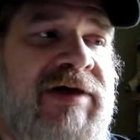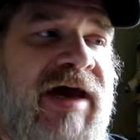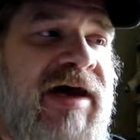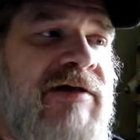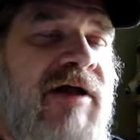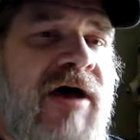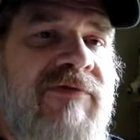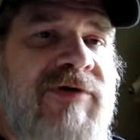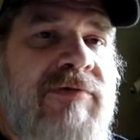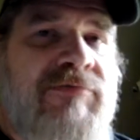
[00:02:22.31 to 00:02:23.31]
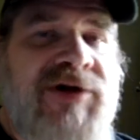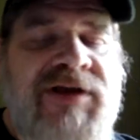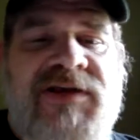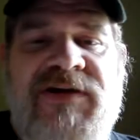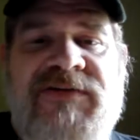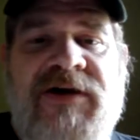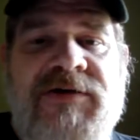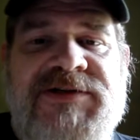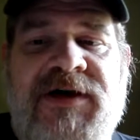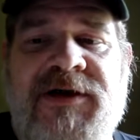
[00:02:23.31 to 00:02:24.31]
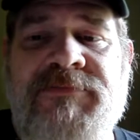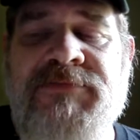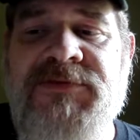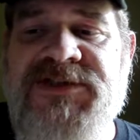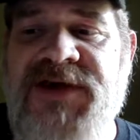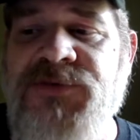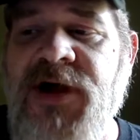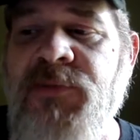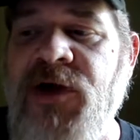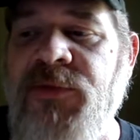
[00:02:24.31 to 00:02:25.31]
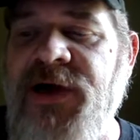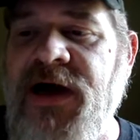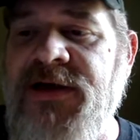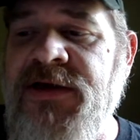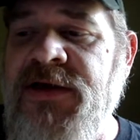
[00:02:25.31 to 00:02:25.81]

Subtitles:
And I loved putting the details on it. So that's what I'm all about.